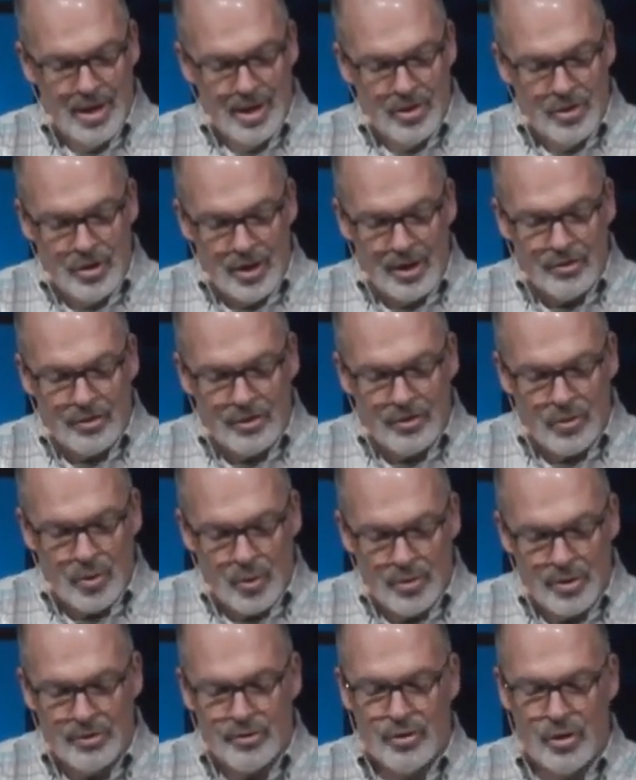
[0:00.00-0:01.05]
Jesus
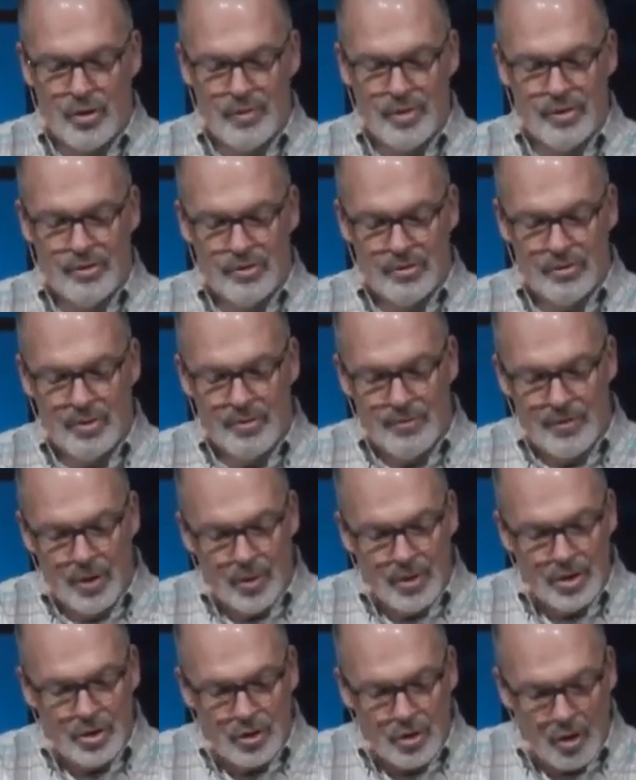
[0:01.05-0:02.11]
told the servants, "Fill
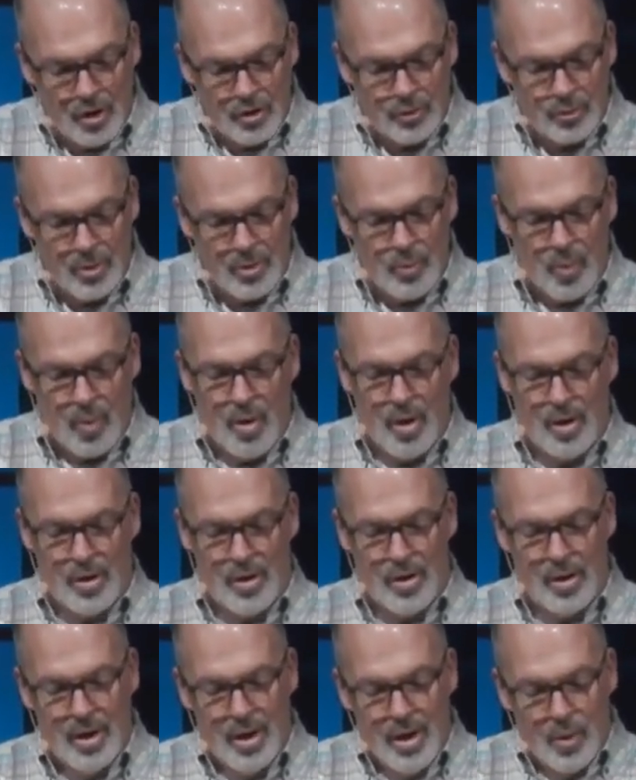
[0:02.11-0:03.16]
the jars with
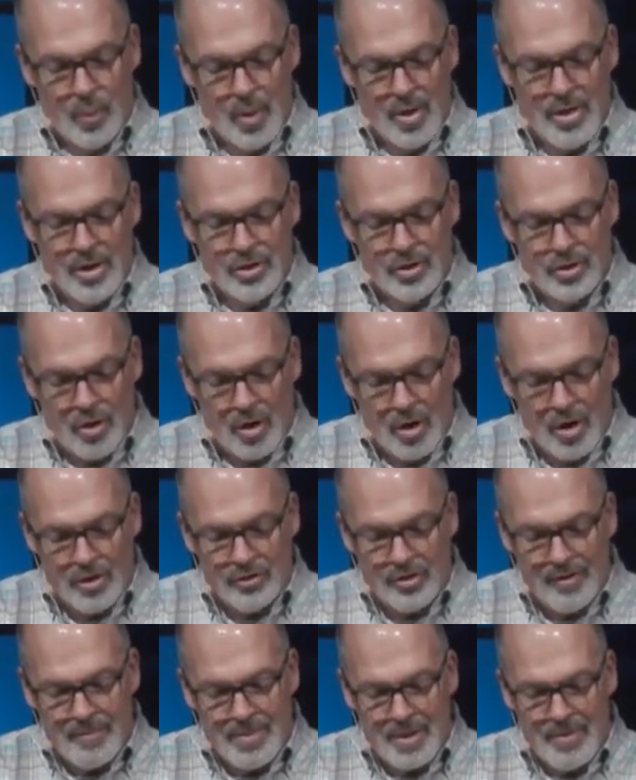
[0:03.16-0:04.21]
water. When the jars
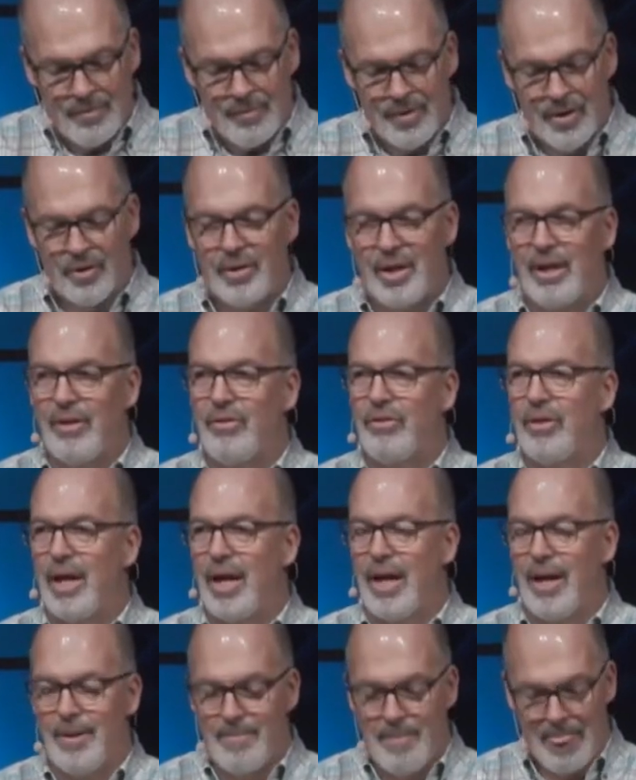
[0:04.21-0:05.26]
have been filled," he
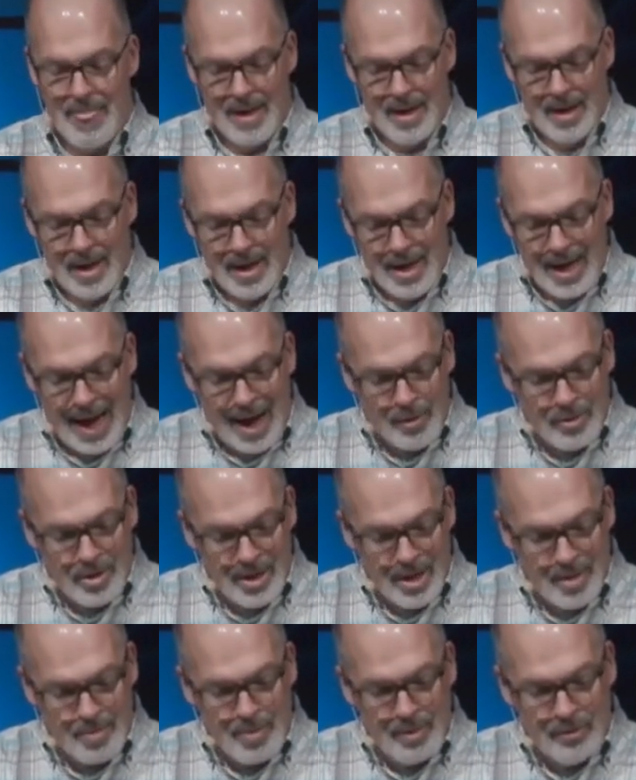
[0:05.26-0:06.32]
said, "now
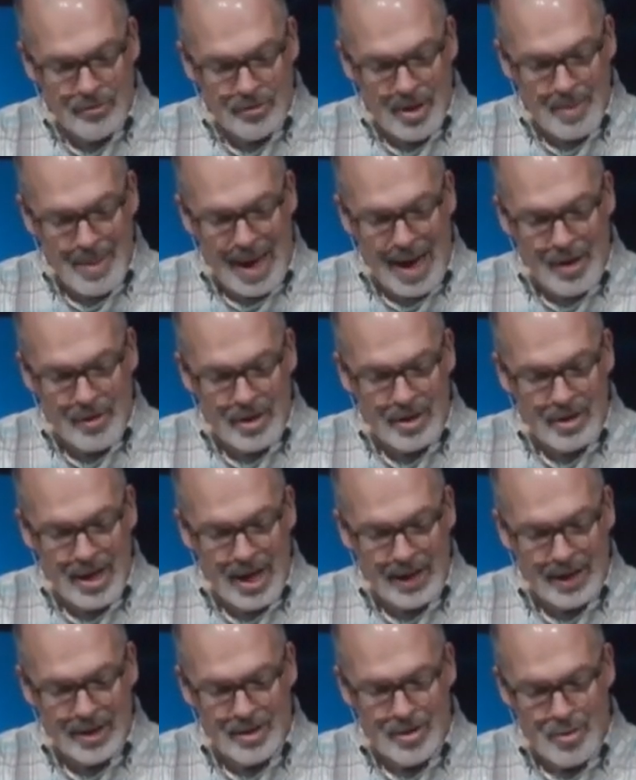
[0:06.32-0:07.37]
dip some out and
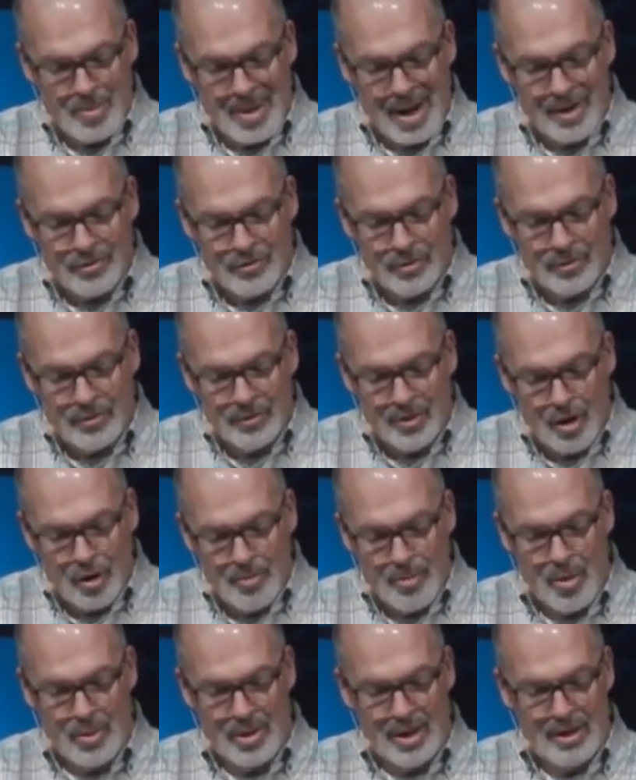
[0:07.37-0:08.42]
take it to the master of
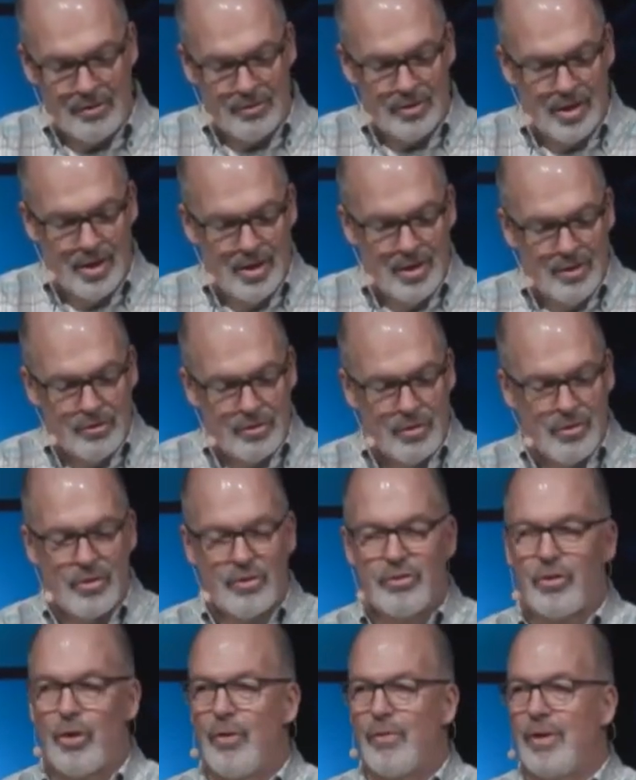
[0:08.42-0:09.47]
ceremonies." So the
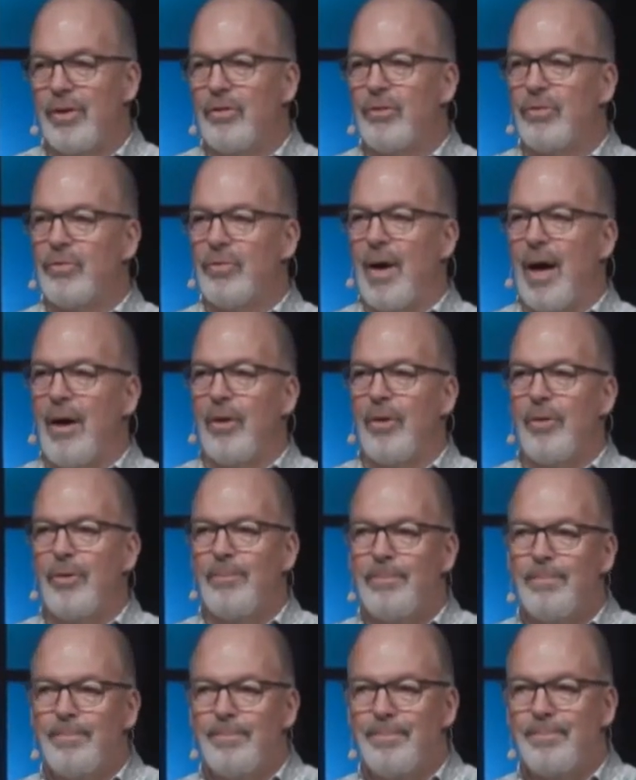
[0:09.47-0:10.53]
servants followed
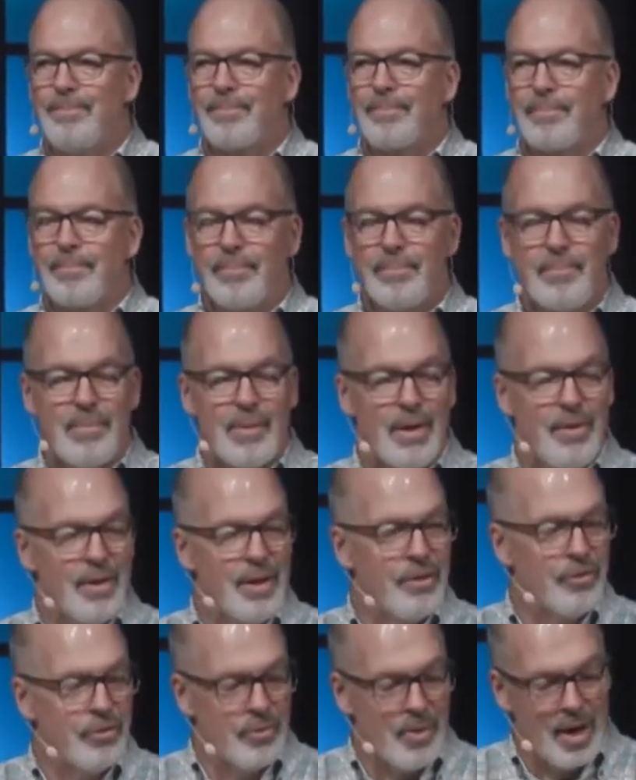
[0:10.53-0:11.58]
the
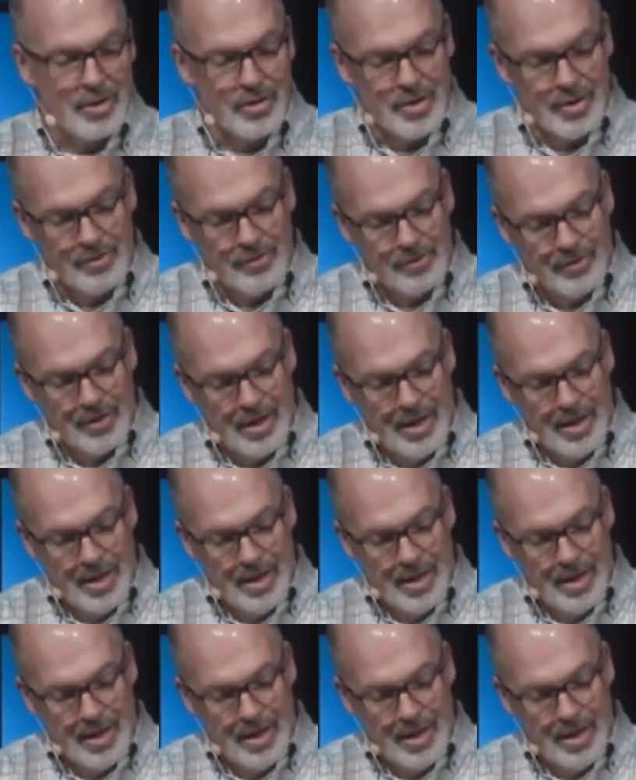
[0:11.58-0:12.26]
instructions.